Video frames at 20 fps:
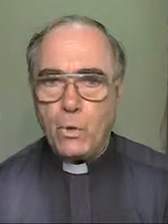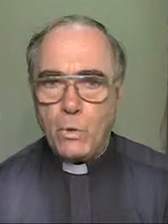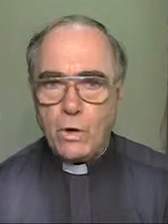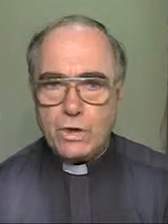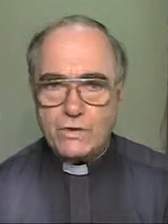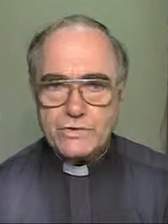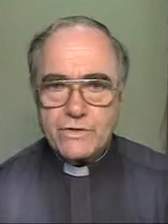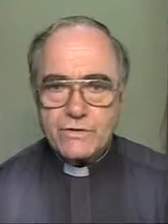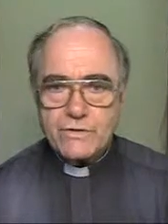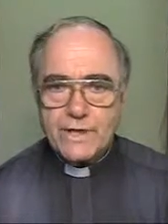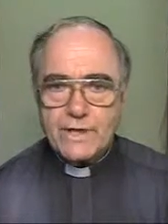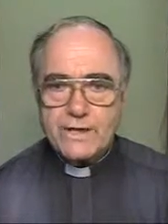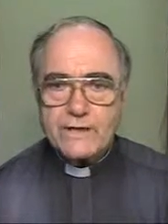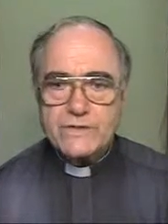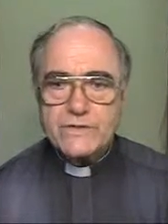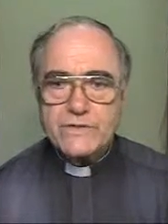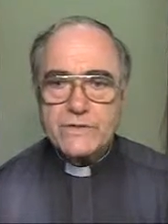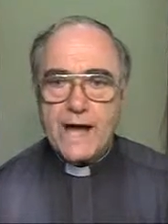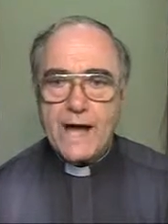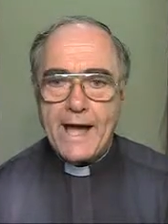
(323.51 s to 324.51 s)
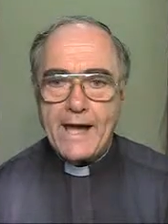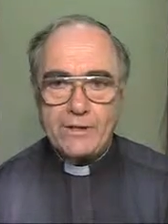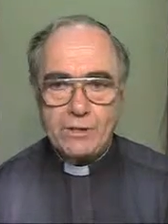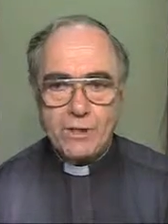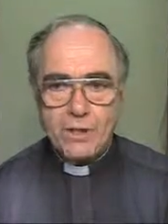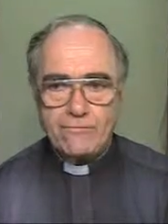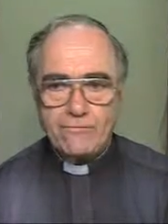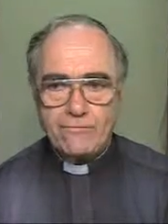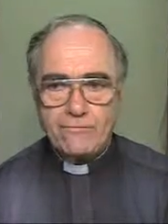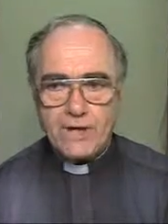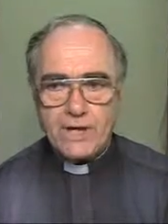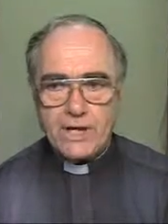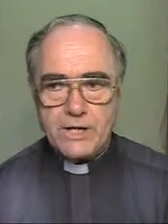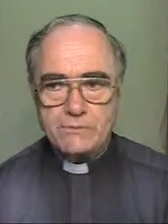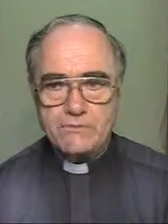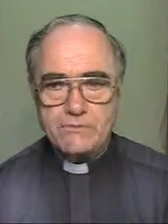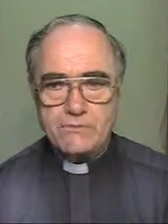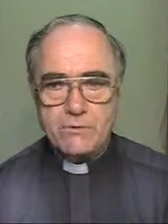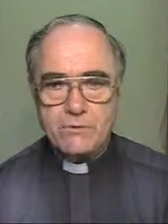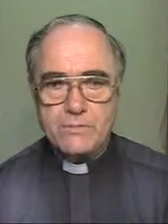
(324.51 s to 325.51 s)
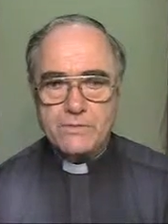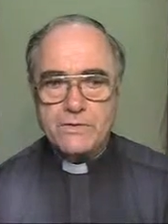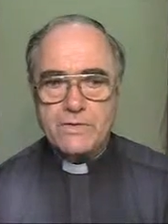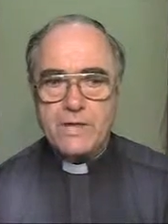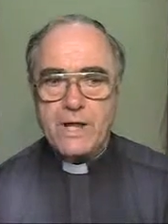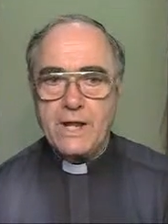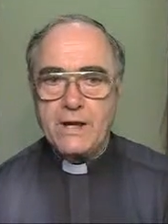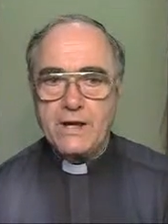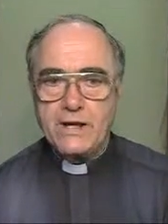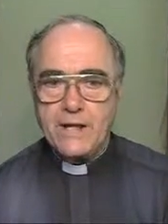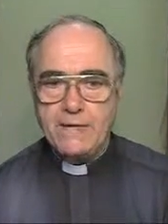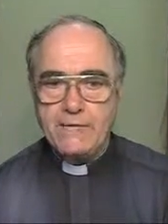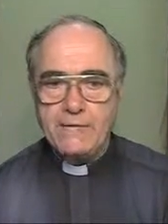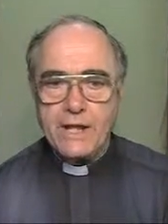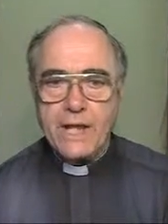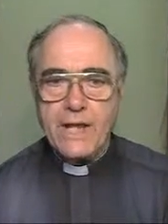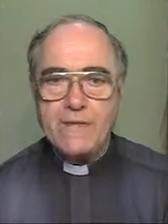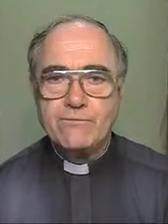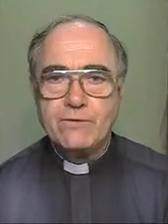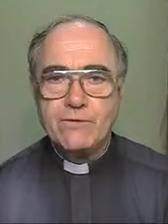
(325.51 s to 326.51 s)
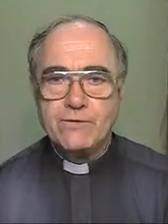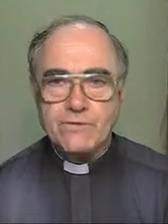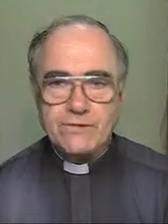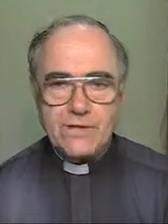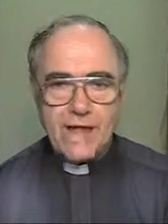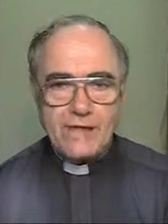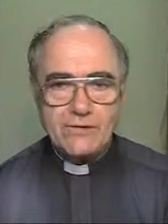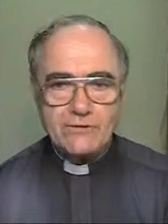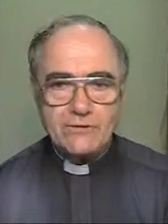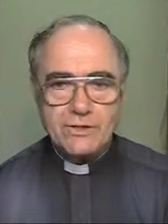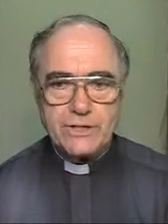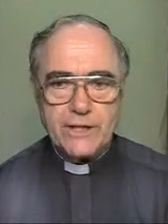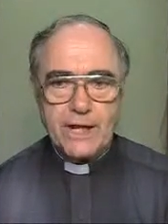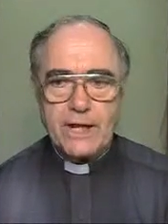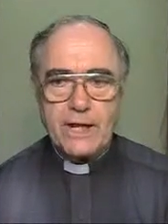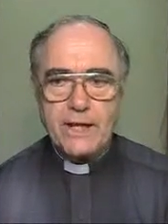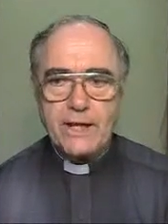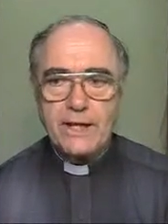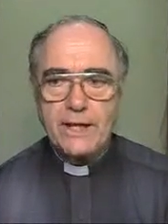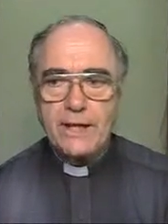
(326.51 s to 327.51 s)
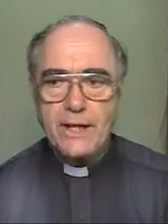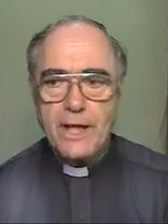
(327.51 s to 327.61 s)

was that they desired not freedom from sin and the gift of sanctity,